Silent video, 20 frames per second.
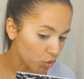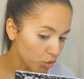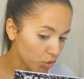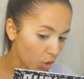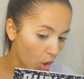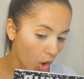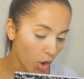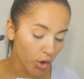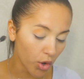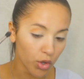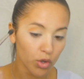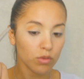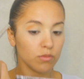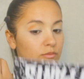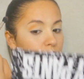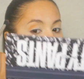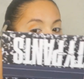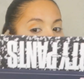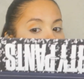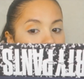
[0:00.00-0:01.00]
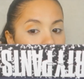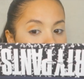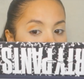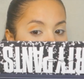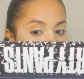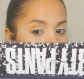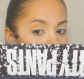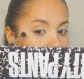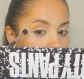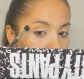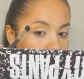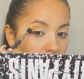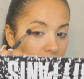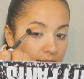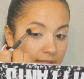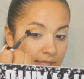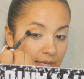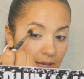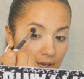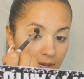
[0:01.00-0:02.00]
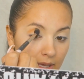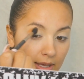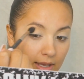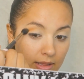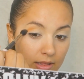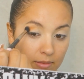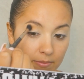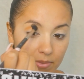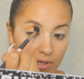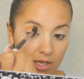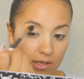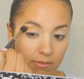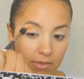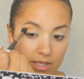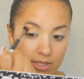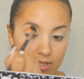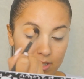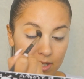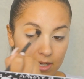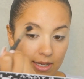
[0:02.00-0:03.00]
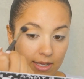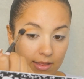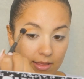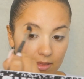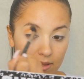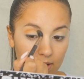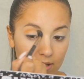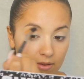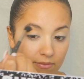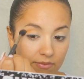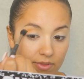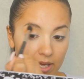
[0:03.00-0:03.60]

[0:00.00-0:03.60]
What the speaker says: Damn! That's hella pigmented. I love